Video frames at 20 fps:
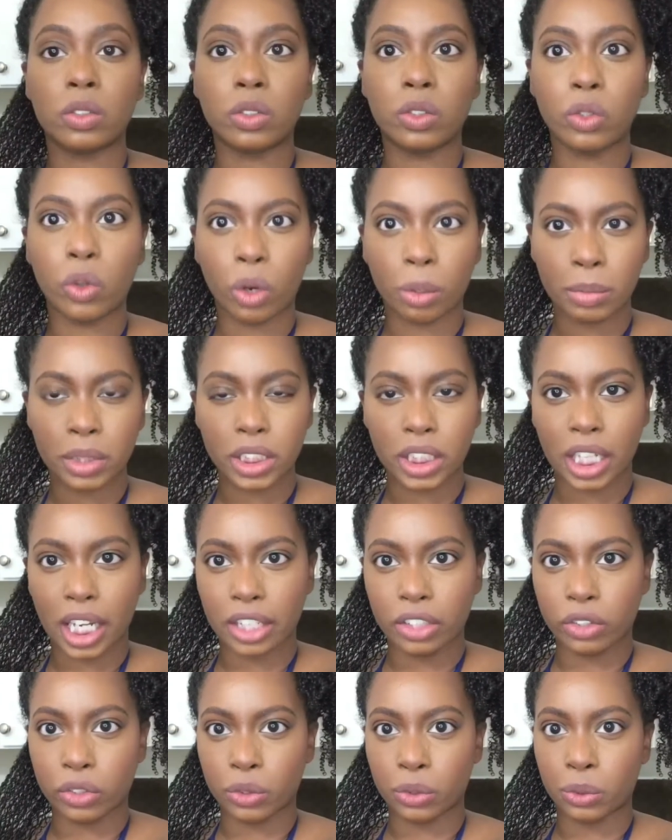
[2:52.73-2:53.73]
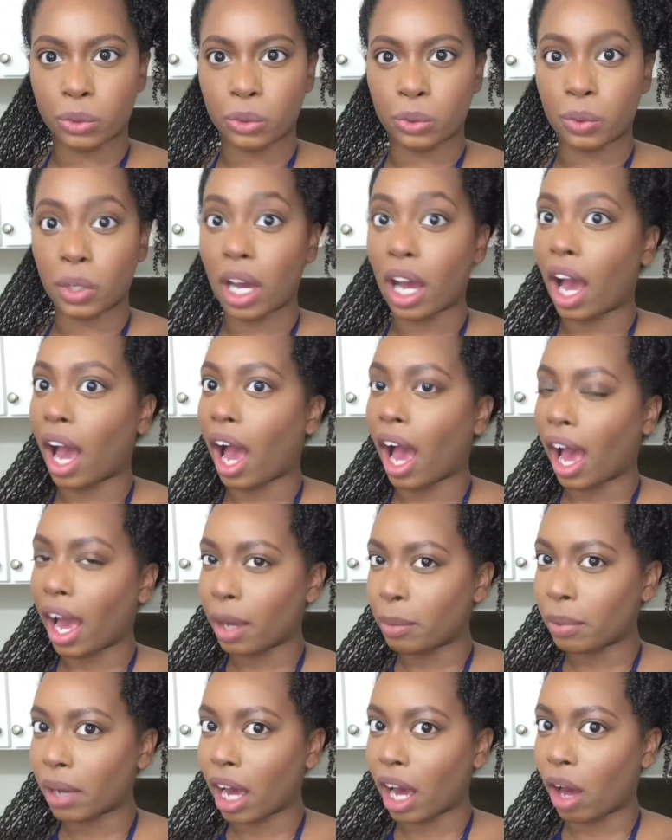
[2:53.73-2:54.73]
normally I do high
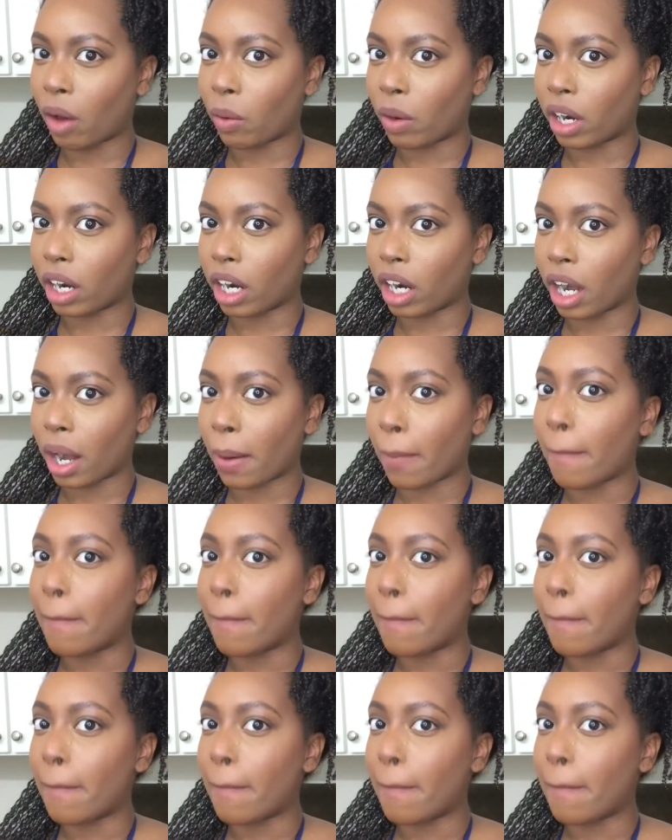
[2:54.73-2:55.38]
power,